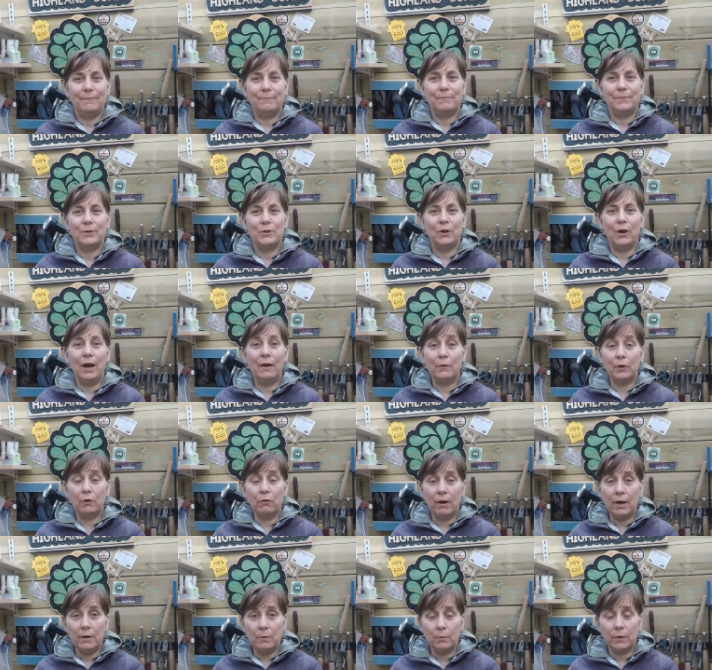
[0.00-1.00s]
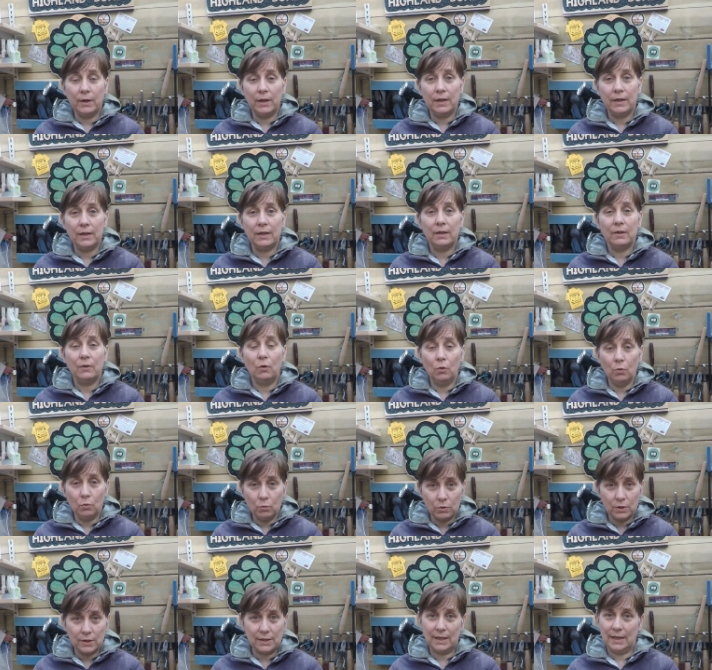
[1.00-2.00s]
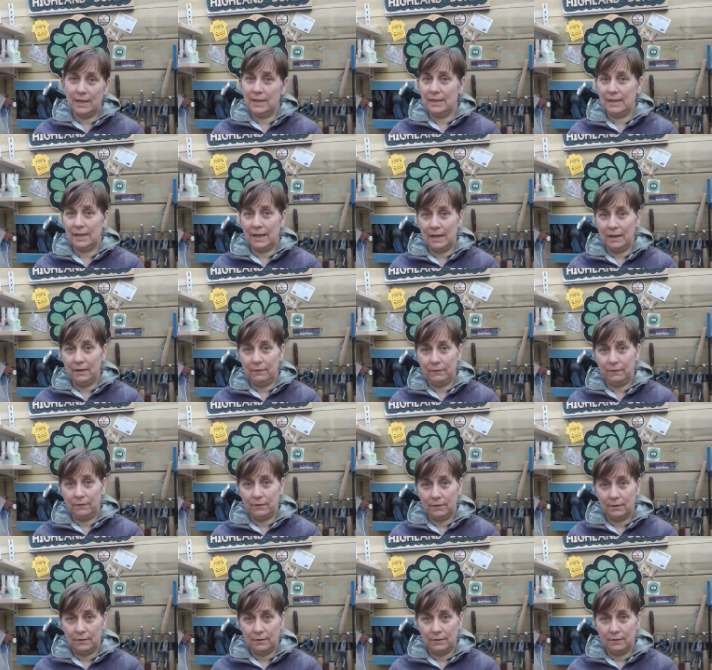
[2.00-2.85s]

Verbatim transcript: so have a great week, all stay safe,